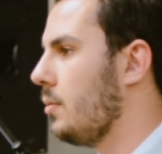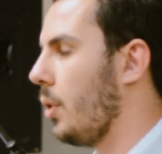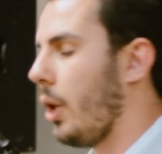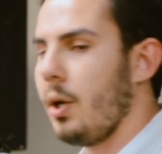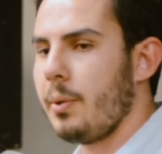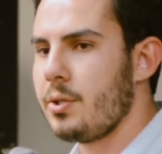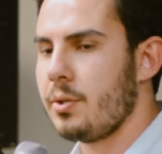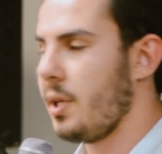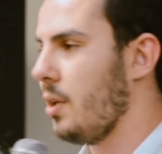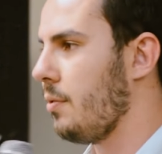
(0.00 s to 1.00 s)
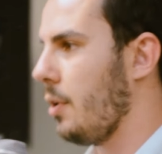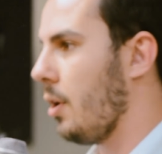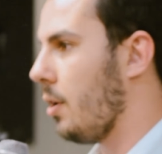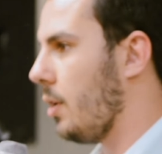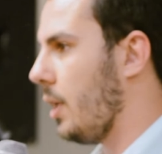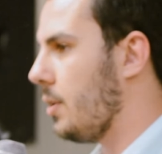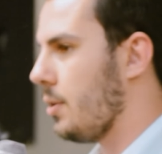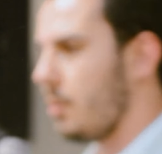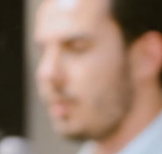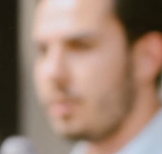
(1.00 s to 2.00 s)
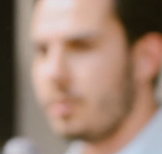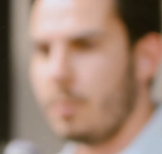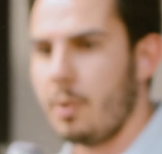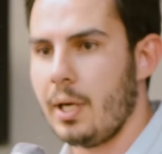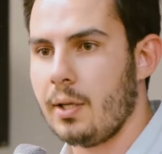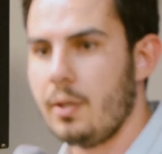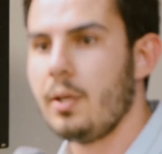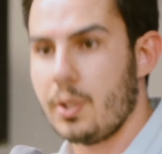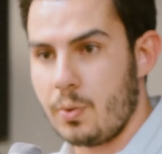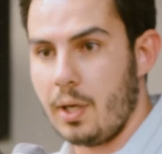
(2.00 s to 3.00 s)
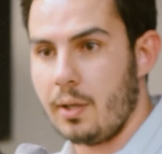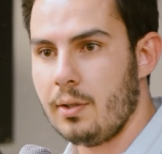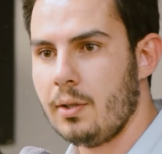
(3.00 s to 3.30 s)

Okay, nobody's used Gear VR, right? No one's used mobile as well.